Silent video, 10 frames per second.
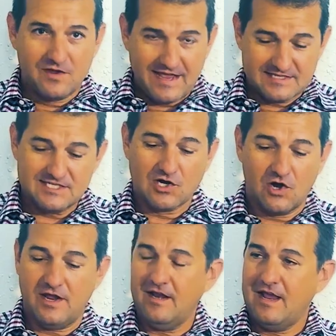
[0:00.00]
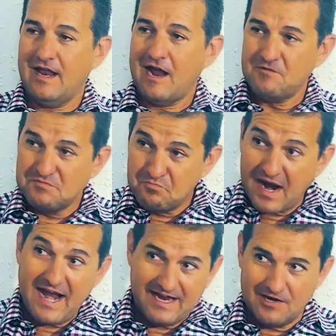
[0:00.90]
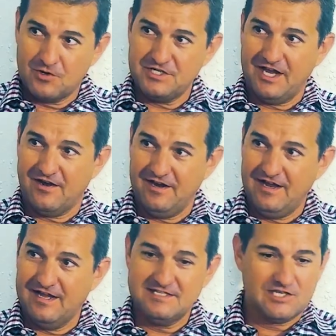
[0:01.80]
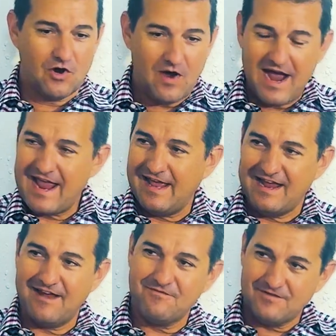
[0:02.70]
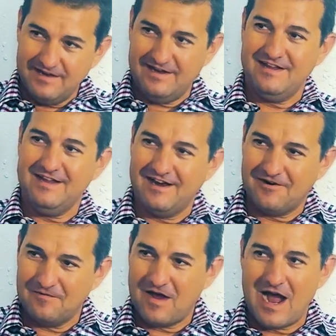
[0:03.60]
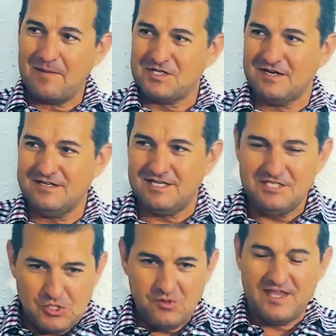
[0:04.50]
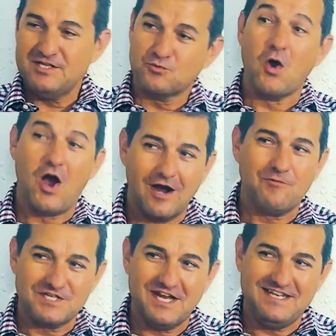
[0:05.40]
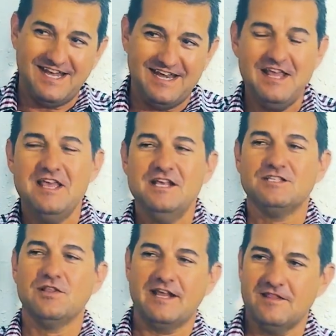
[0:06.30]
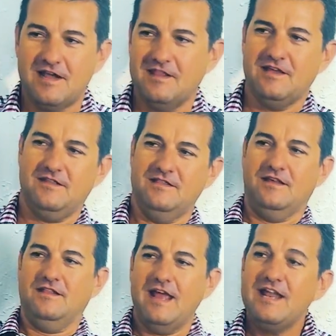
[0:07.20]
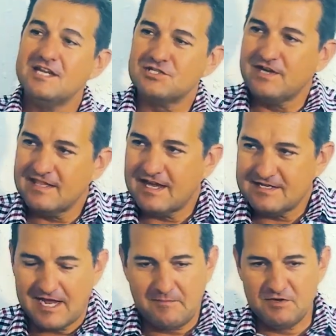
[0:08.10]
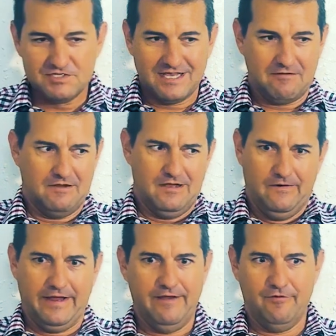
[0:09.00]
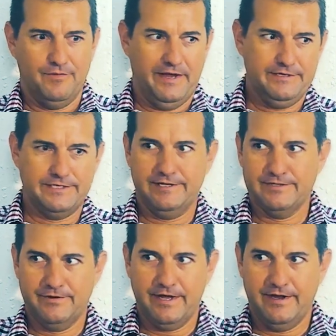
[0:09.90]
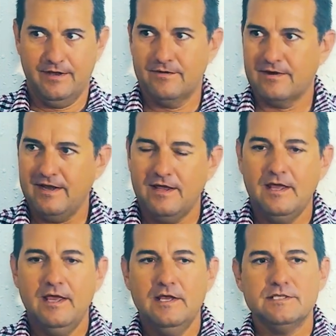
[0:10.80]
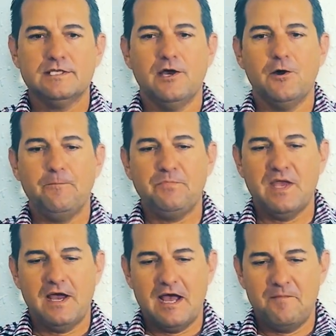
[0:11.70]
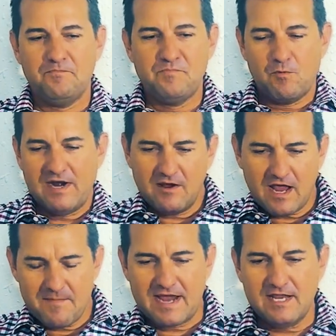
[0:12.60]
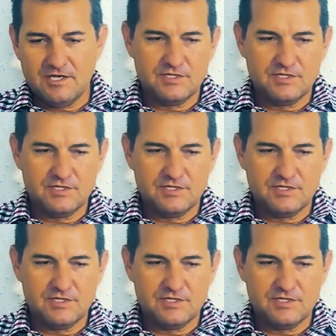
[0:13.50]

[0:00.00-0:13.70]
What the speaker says: that started, and I was buying in Orange County, and so I had every option to do things wrong, which I did. So like a lot of the industry at that time, and it was like, well, okay, well the banks say it's okay, right? Yeah. So, but when I got back into